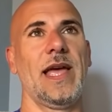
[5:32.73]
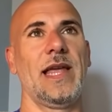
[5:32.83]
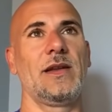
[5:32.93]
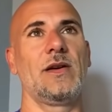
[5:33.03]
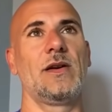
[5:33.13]

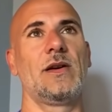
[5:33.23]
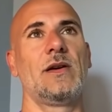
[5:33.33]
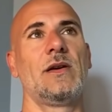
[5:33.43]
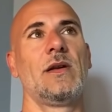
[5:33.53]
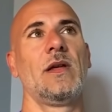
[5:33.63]

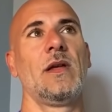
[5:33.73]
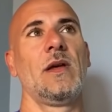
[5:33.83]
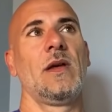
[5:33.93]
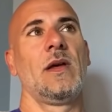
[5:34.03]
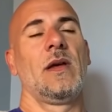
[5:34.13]
anger
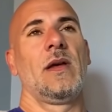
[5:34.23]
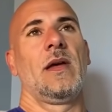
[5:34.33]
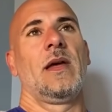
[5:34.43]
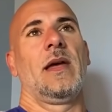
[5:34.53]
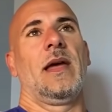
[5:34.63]

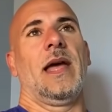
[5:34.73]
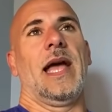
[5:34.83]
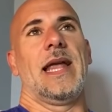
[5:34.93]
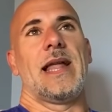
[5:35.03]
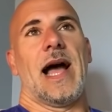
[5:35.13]

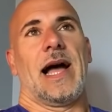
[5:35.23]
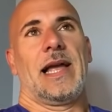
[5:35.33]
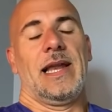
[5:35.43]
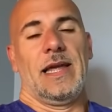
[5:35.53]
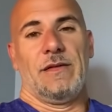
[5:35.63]
and
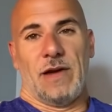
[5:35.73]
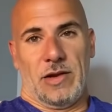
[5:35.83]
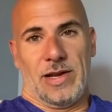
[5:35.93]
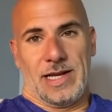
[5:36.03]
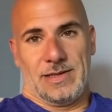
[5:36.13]
ugly
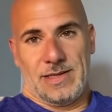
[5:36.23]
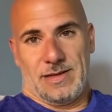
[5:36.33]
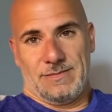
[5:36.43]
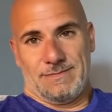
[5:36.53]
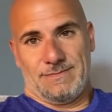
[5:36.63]
violence.